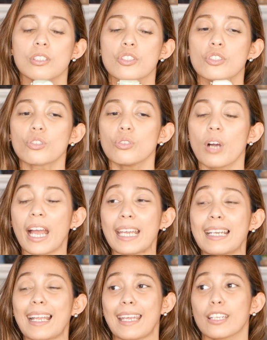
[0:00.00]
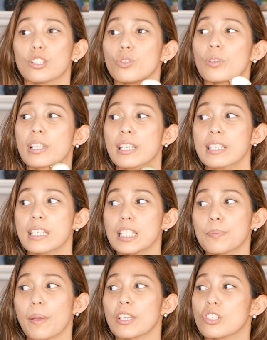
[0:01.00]
So I like doing this,
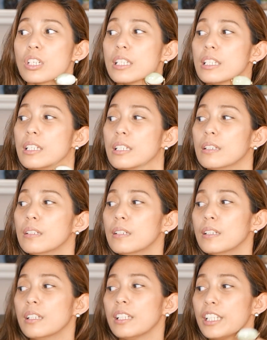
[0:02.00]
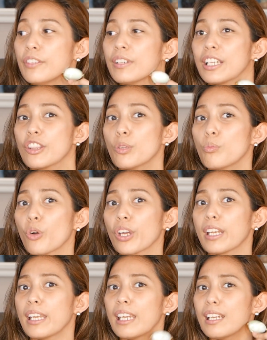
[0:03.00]
especially even in the
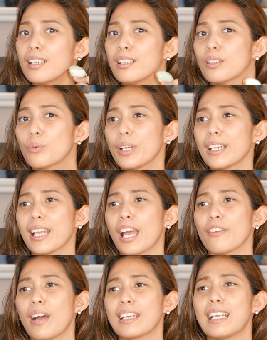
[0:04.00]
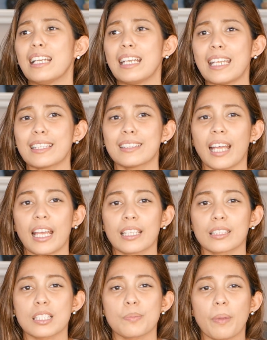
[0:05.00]
morning when I've had a late
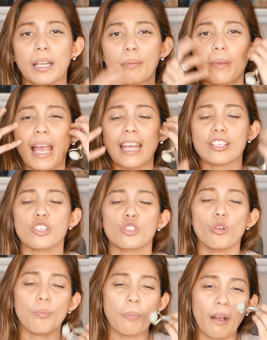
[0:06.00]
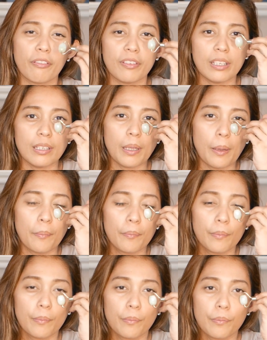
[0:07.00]
night, tas parang my eyes are so puffy.
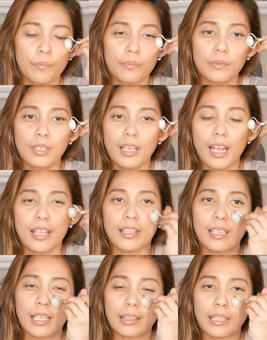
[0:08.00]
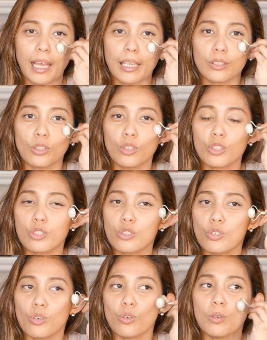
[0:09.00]
And then at night
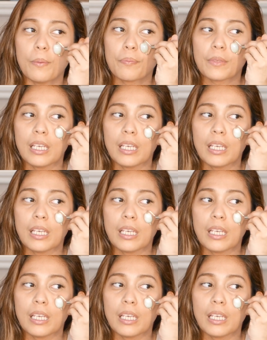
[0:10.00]
also.